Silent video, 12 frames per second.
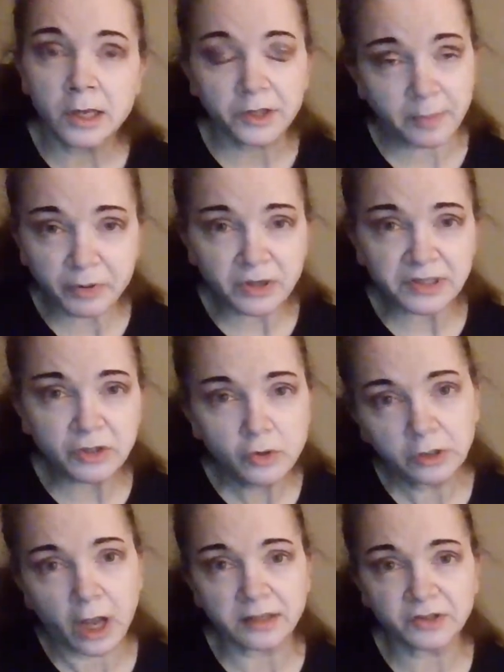The person
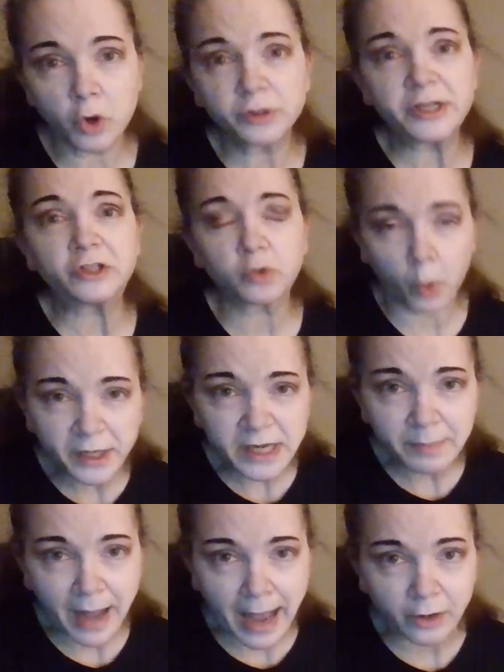who lost only
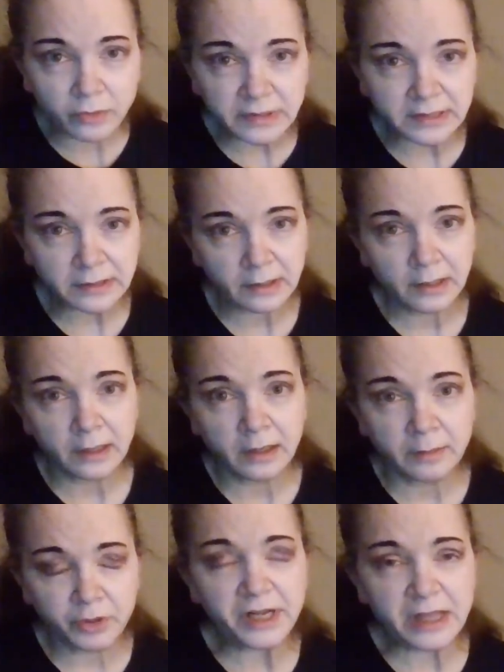20 pounds,
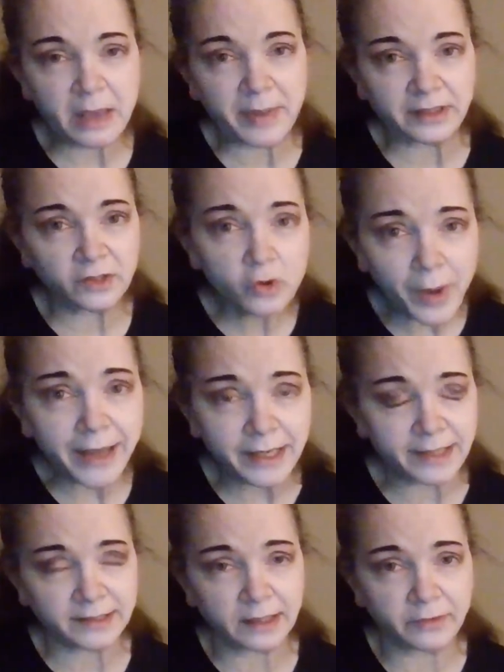putting them at
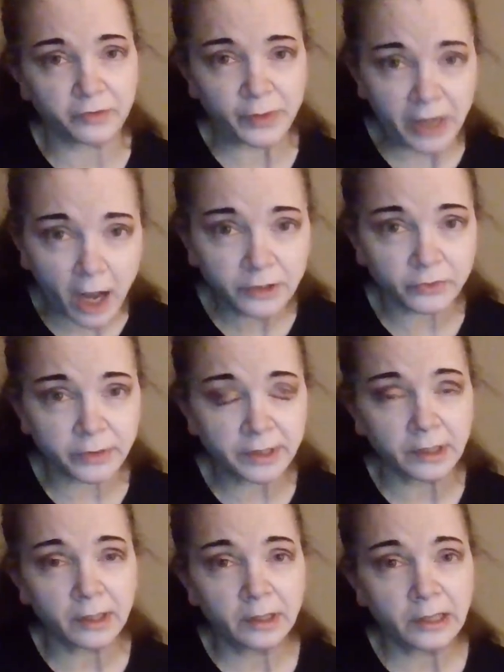280 instead of
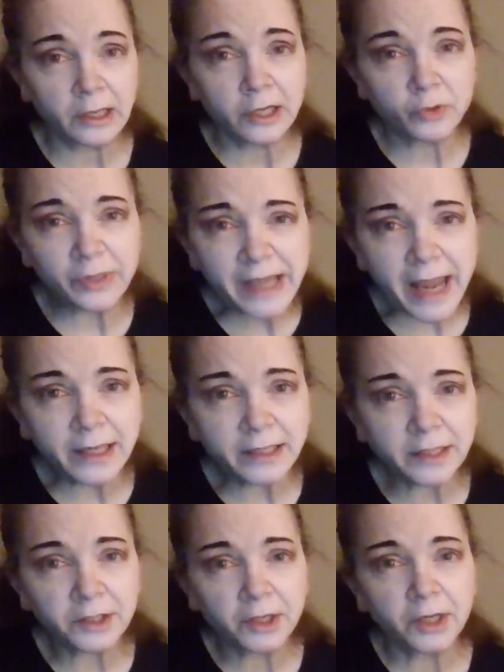300,
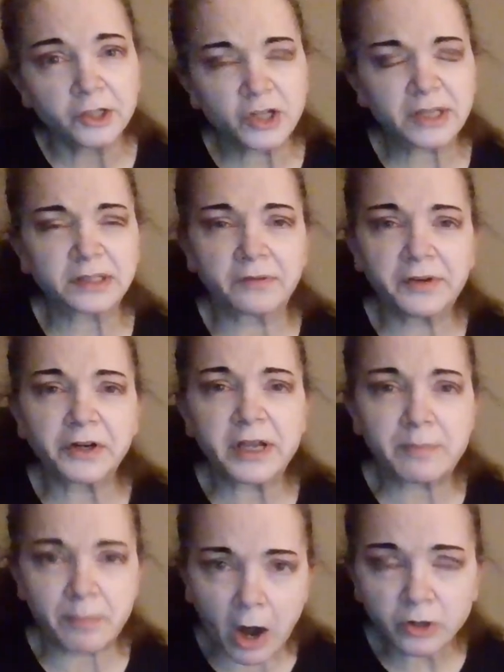created just a
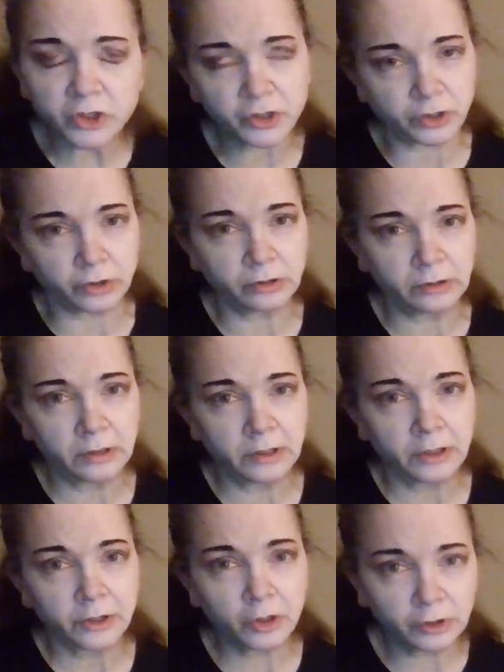very marginal
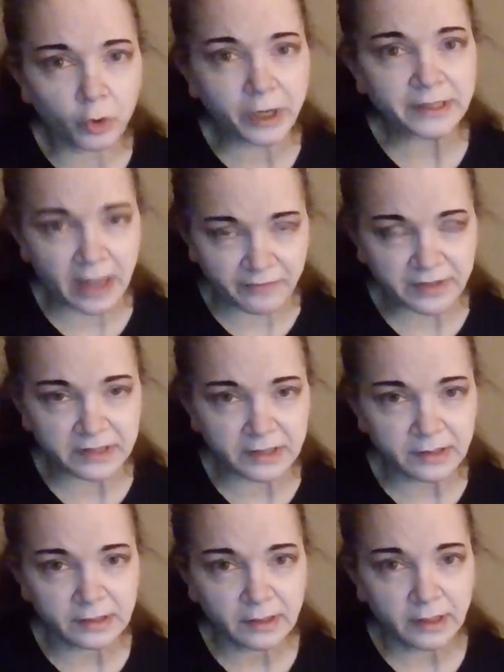caloric
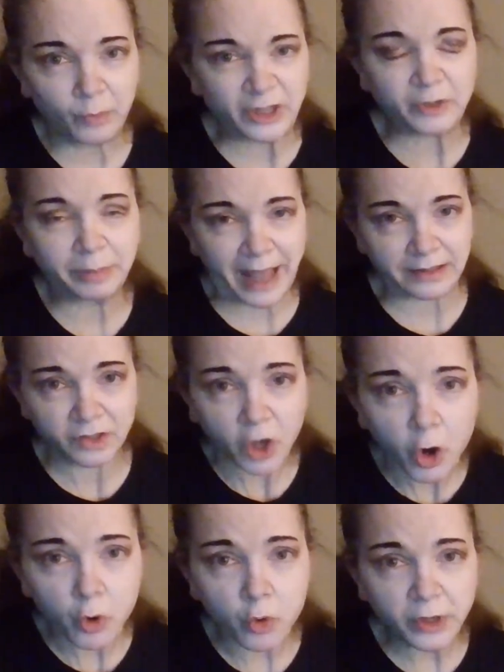deficit, which
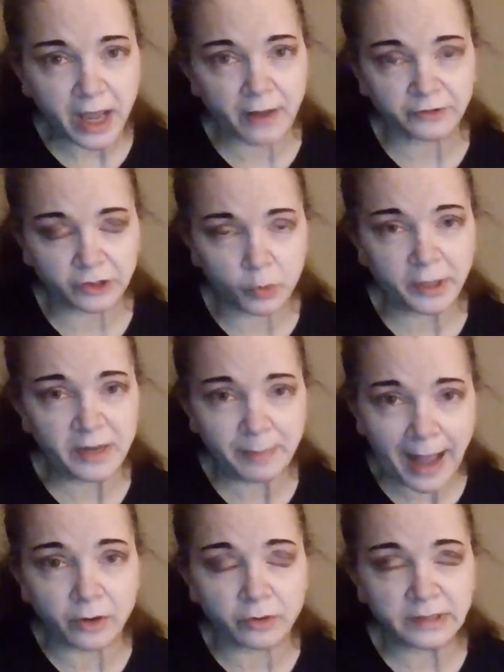plateaued after 20
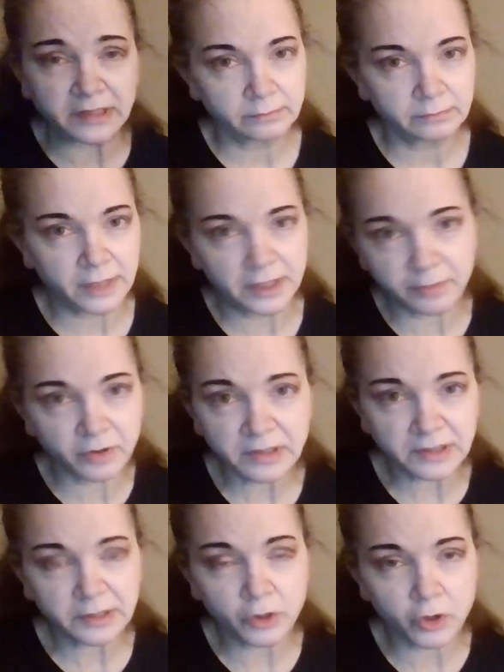pounds. And the
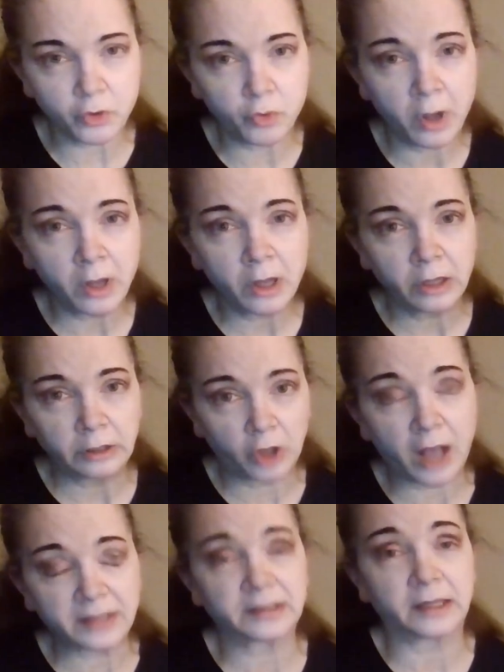person who
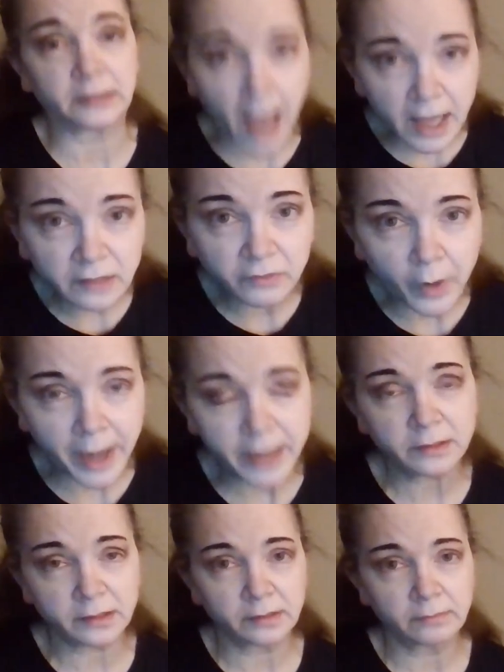lost a lot of weight